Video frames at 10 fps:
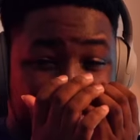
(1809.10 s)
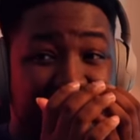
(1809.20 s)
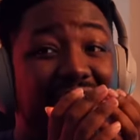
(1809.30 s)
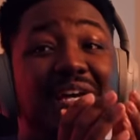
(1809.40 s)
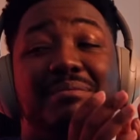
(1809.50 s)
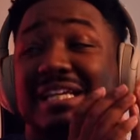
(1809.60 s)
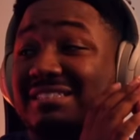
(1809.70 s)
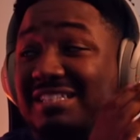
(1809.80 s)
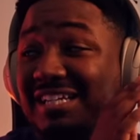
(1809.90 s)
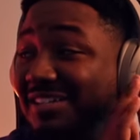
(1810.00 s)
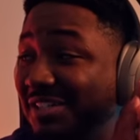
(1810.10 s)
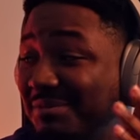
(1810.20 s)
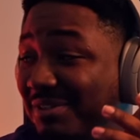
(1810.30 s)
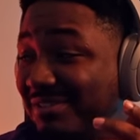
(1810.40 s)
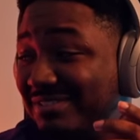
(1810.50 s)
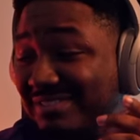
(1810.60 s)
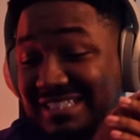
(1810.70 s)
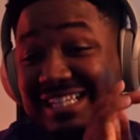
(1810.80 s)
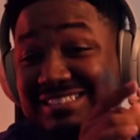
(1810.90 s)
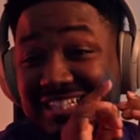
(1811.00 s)
Damn, that's scary, bro.
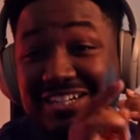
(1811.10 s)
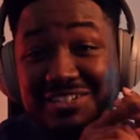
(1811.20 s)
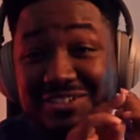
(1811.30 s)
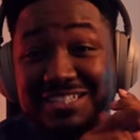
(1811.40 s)
That's scary right